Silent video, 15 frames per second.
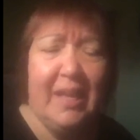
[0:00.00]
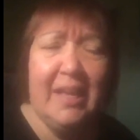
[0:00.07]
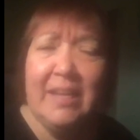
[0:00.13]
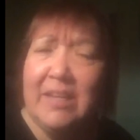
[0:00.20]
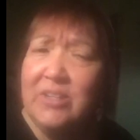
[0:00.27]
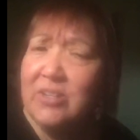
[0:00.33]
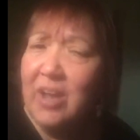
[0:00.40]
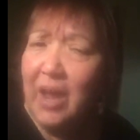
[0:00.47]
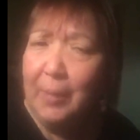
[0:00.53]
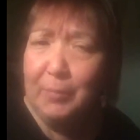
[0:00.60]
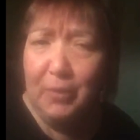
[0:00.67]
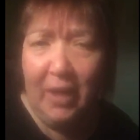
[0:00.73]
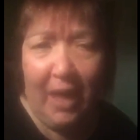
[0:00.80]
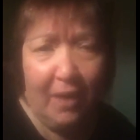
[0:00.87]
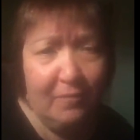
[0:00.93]
Anytime
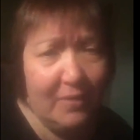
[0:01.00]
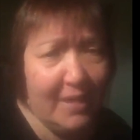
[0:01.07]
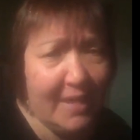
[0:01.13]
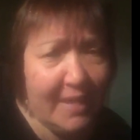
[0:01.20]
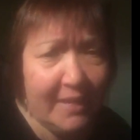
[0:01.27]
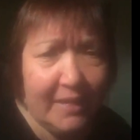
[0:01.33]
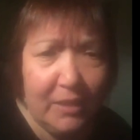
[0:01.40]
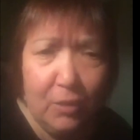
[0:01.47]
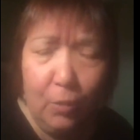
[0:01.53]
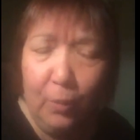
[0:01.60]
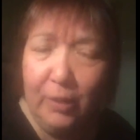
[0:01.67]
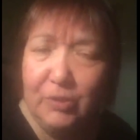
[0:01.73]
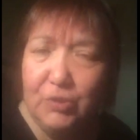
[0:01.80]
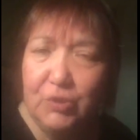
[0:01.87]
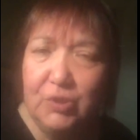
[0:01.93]
you have any
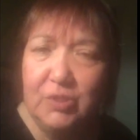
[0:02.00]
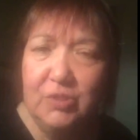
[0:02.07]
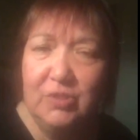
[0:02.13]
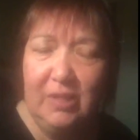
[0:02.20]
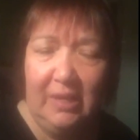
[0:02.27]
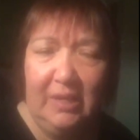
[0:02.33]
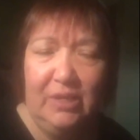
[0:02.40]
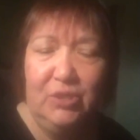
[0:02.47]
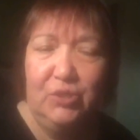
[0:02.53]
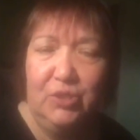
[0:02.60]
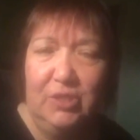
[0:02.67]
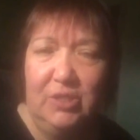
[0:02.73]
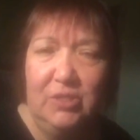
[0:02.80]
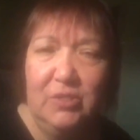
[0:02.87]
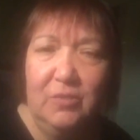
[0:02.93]
questions,
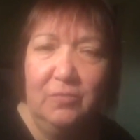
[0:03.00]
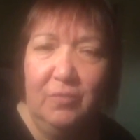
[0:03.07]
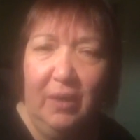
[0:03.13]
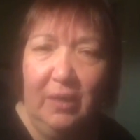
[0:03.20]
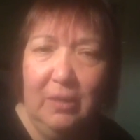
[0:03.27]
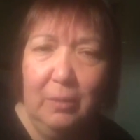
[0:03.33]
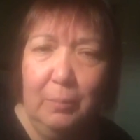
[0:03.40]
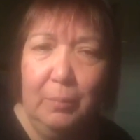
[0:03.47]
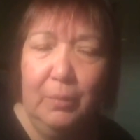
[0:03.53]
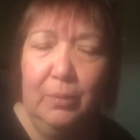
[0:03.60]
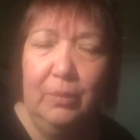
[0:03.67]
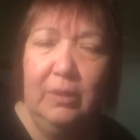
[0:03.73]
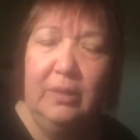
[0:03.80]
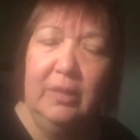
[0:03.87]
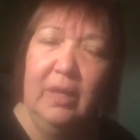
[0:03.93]
she is
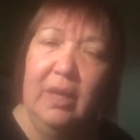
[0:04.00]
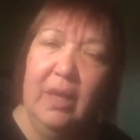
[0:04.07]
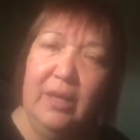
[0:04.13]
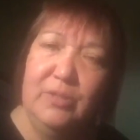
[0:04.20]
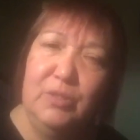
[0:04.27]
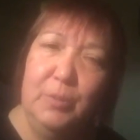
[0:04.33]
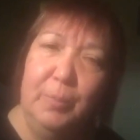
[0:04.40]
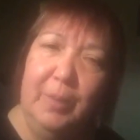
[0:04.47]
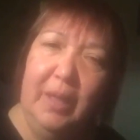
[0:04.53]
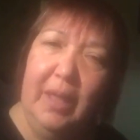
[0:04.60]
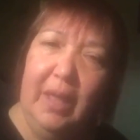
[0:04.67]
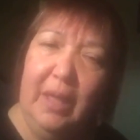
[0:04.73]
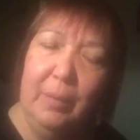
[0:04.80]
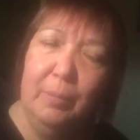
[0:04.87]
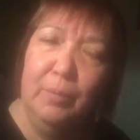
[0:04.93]
available uh, to be
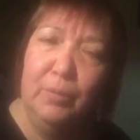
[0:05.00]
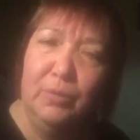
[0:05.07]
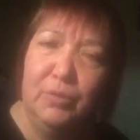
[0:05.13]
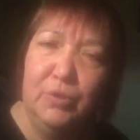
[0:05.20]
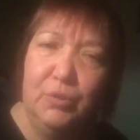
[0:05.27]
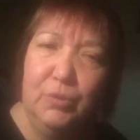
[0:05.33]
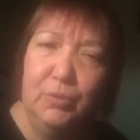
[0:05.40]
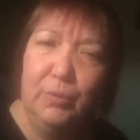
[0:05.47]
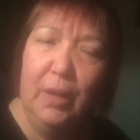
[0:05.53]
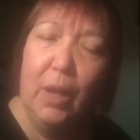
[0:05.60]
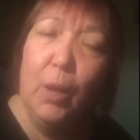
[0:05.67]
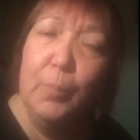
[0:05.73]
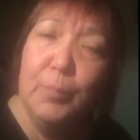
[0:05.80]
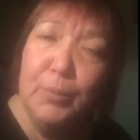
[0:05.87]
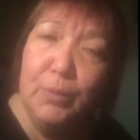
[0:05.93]
able to
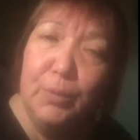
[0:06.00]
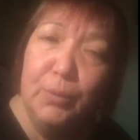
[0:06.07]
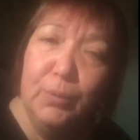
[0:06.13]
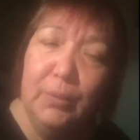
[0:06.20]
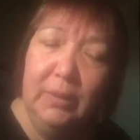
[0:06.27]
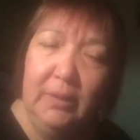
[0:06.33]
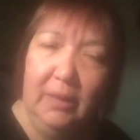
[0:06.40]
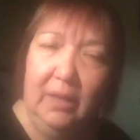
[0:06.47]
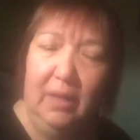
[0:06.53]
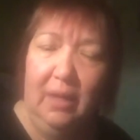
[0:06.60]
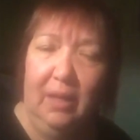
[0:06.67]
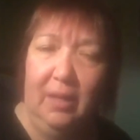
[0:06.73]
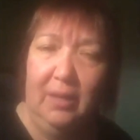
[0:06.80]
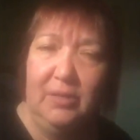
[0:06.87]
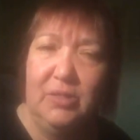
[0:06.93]
help you
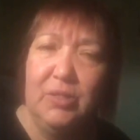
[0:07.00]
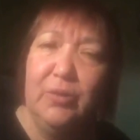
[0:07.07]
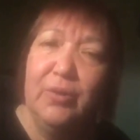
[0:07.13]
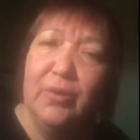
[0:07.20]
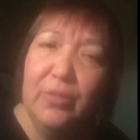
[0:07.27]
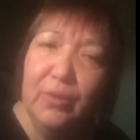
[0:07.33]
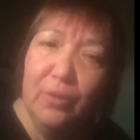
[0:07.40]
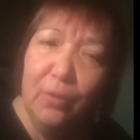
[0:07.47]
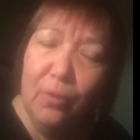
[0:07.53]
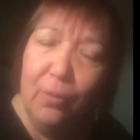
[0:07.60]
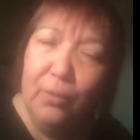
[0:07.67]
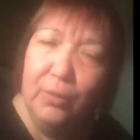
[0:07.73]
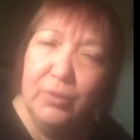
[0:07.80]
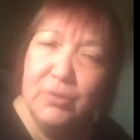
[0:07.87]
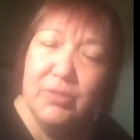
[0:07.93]
uh, during the
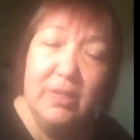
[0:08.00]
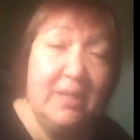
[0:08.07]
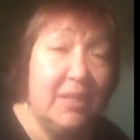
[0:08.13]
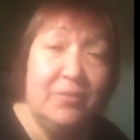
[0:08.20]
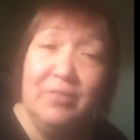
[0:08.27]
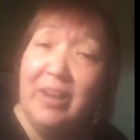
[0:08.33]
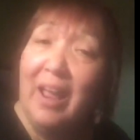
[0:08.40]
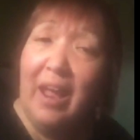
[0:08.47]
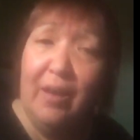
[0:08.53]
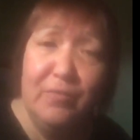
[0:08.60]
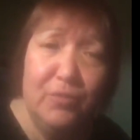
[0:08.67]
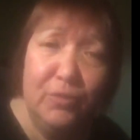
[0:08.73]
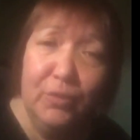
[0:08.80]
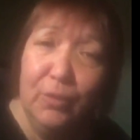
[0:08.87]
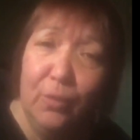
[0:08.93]
course and even
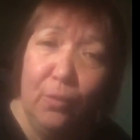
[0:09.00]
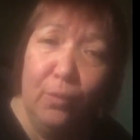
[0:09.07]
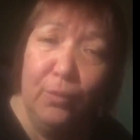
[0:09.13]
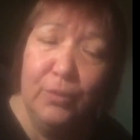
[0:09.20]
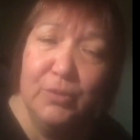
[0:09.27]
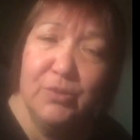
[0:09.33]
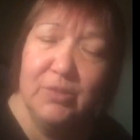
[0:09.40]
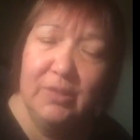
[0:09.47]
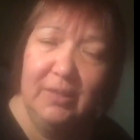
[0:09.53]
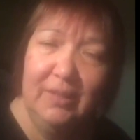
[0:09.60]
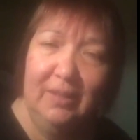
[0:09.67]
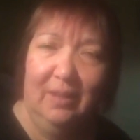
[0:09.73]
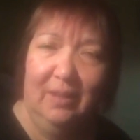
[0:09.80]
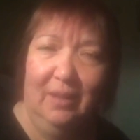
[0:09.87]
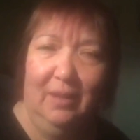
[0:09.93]
after the course
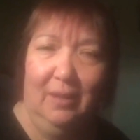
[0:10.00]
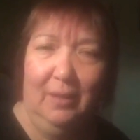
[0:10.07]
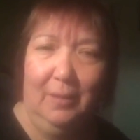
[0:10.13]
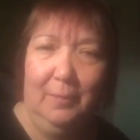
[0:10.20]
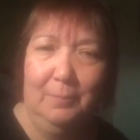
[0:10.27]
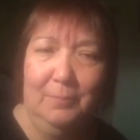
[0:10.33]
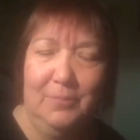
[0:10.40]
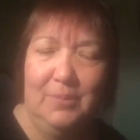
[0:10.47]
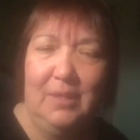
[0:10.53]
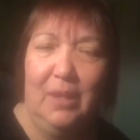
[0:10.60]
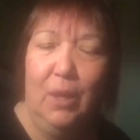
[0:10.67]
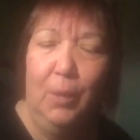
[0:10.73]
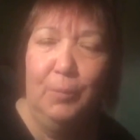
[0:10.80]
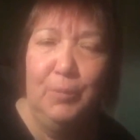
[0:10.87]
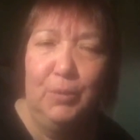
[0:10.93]
um, to
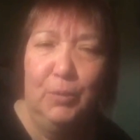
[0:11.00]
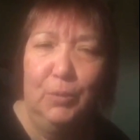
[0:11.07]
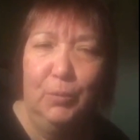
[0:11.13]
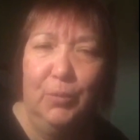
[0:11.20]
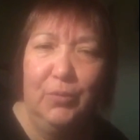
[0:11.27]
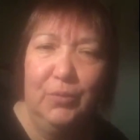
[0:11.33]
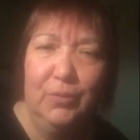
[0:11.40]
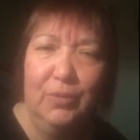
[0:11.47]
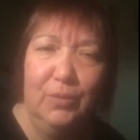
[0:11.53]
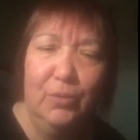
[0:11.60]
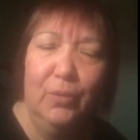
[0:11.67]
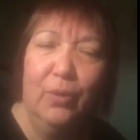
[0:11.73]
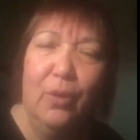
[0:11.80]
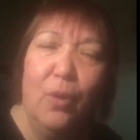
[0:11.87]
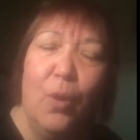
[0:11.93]
help you with
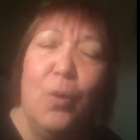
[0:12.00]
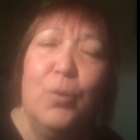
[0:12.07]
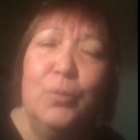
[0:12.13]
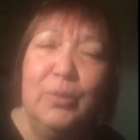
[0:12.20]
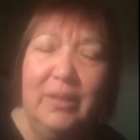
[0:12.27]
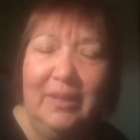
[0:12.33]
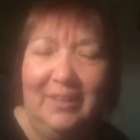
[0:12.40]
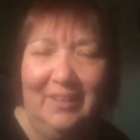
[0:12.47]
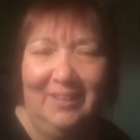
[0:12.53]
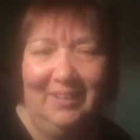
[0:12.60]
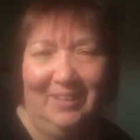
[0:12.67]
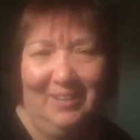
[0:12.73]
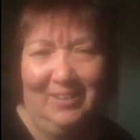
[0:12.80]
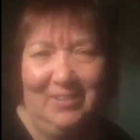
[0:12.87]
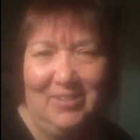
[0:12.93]
your own
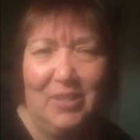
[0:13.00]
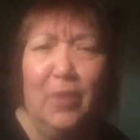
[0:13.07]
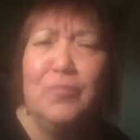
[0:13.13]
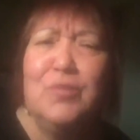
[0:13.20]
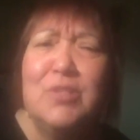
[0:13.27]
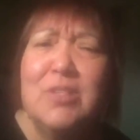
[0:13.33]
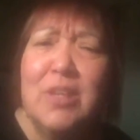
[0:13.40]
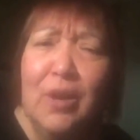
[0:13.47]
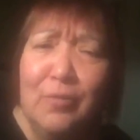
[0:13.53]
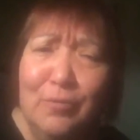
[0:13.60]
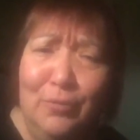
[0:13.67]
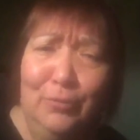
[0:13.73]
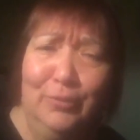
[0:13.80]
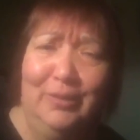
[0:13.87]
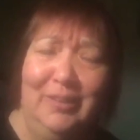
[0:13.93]
uh,
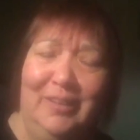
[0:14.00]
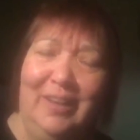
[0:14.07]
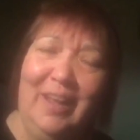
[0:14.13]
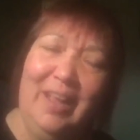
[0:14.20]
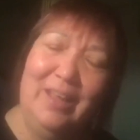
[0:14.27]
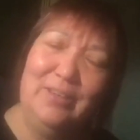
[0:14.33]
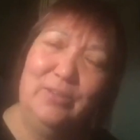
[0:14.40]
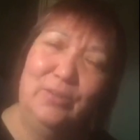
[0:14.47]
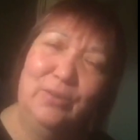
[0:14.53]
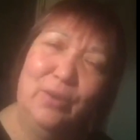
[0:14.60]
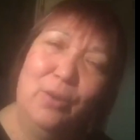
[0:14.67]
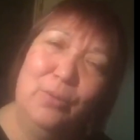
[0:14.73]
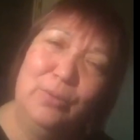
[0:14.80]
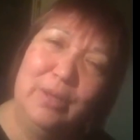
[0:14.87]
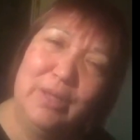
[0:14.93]
self-discovery and your
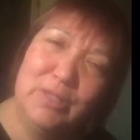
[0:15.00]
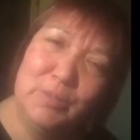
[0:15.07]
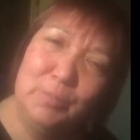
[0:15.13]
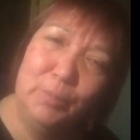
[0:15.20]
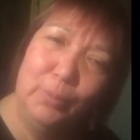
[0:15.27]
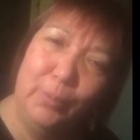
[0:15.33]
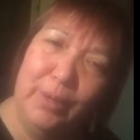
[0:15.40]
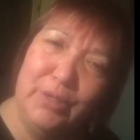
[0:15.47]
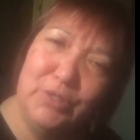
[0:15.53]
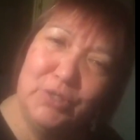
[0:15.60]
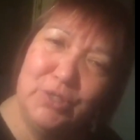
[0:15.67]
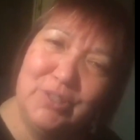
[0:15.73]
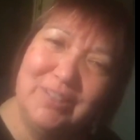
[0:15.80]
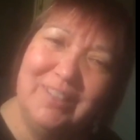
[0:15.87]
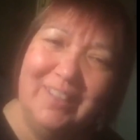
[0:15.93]
own
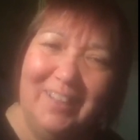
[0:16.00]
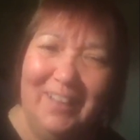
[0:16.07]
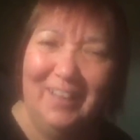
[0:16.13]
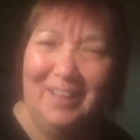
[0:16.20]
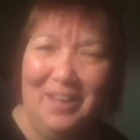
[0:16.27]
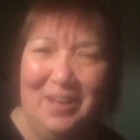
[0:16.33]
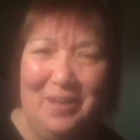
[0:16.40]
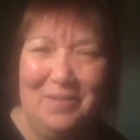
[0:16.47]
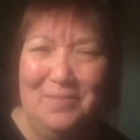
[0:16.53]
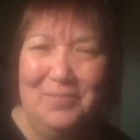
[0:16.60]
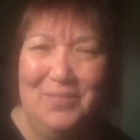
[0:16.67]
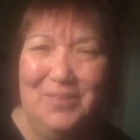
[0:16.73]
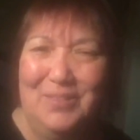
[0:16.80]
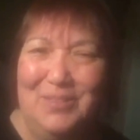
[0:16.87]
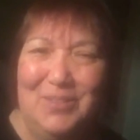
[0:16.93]
exploration of
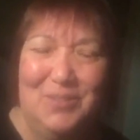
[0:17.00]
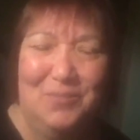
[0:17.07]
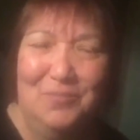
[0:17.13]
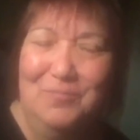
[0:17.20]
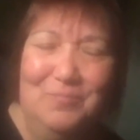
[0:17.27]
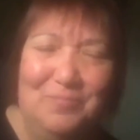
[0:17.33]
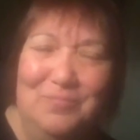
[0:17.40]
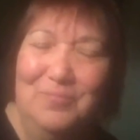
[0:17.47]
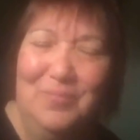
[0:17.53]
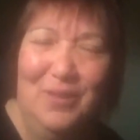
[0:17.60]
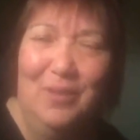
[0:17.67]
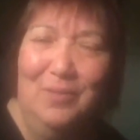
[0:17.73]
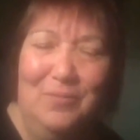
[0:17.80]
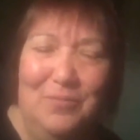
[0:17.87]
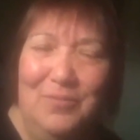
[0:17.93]
this
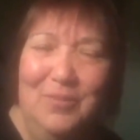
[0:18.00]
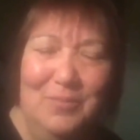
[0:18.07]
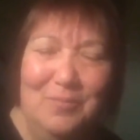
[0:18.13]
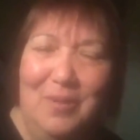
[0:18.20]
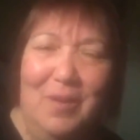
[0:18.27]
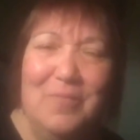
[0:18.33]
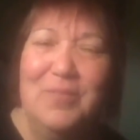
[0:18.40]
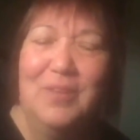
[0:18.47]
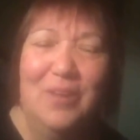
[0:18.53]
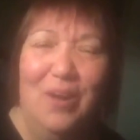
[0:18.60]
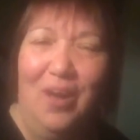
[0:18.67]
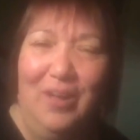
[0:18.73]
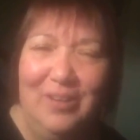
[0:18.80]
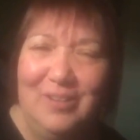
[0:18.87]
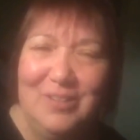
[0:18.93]
of the of the
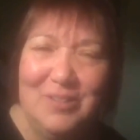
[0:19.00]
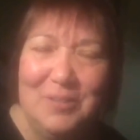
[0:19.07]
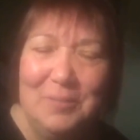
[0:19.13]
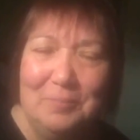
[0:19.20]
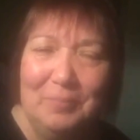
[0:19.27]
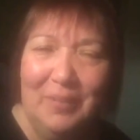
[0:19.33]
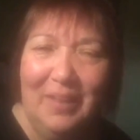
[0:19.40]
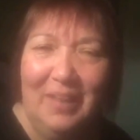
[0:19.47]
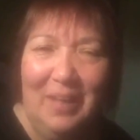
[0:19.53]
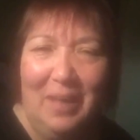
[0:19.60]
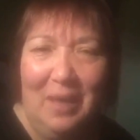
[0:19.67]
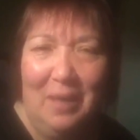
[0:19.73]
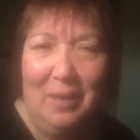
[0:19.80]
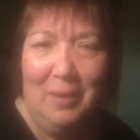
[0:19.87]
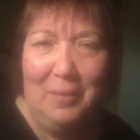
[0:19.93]
goddess.
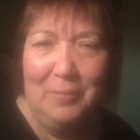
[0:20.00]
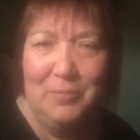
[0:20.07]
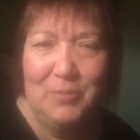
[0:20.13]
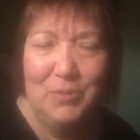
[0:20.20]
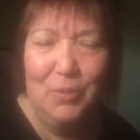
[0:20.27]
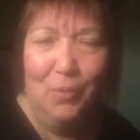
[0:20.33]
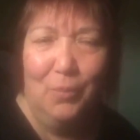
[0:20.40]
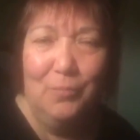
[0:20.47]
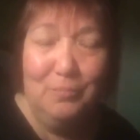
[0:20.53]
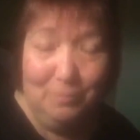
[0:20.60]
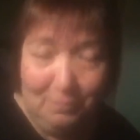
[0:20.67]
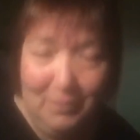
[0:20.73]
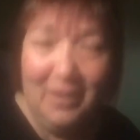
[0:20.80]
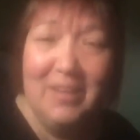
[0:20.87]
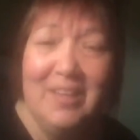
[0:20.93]
Um, so
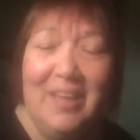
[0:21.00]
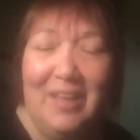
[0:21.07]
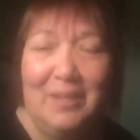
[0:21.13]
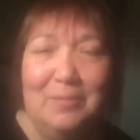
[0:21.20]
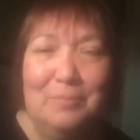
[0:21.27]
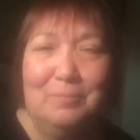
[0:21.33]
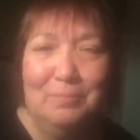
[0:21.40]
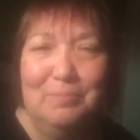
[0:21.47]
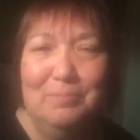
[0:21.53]
again,